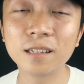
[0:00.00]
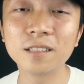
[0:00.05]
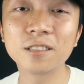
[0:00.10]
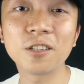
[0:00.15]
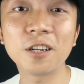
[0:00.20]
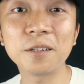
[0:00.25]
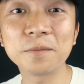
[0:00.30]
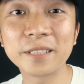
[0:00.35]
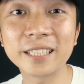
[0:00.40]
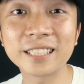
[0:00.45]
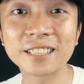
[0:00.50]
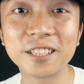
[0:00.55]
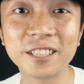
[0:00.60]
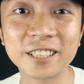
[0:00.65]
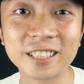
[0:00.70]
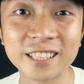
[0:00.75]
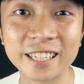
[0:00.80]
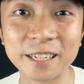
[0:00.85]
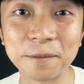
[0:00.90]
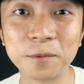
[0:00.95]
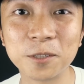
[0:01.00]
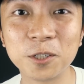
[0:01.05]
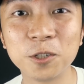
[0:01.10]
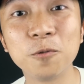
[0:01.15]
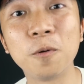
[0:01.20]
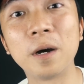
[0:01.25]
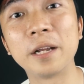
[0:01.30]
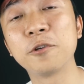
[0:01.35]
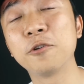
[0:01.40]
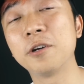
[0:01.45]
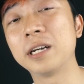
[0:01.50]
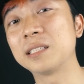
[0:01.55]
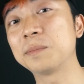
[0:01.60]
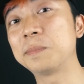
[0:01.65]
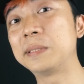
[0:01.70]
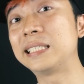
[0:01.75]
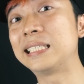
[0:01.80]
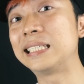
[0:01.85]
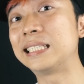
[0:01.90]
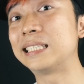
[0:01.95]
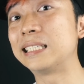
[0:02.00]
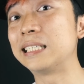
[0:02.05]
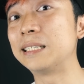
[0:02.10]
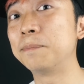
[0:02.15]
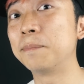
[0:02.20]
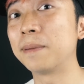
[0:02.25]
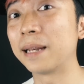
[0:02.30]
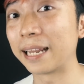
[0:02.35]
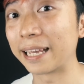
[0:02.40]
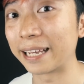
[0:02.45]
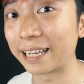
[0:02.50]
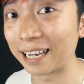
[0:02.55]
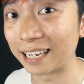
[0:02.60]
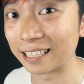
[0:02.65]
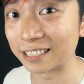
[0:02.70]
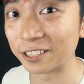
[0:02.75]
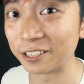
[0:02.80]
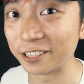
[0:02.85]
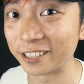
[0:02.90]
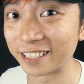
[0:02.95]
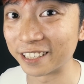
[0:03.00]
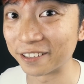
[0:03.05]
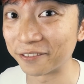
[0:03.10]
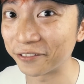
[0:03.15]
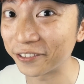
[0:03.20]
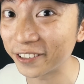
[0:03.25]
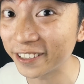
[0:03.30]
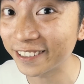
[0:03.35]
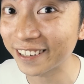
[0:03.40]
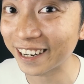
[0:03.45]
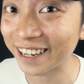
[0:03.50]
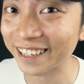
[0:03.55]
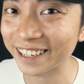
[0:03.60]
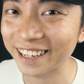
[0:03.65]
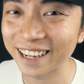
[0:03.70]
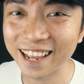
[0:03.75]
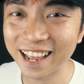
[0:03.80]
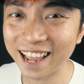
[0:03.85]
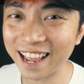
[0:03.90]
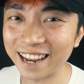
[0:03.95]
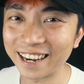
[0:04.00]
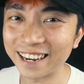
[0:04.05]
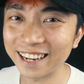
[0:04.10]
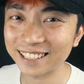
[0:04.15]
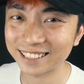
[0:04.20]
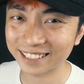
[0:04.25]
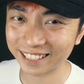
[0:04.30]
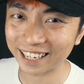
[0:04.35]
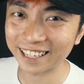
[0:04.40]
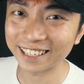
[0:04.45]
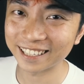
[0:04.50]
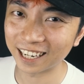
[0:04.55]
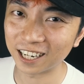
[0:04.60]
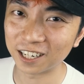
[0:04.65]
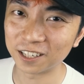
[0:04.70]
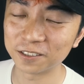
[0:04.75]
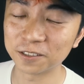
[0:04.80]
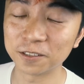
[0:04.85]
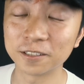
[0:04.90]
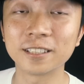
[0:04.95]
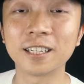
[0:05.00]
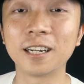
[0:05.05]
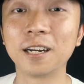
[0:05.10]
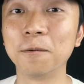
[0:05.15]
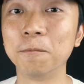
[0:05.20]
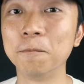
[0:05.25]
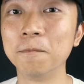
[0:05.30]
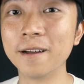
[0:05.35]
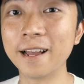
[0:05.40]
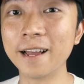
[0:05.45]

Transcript: So I'm just gonna skip through what USPCC playing cards usually feel like, and let's get down to some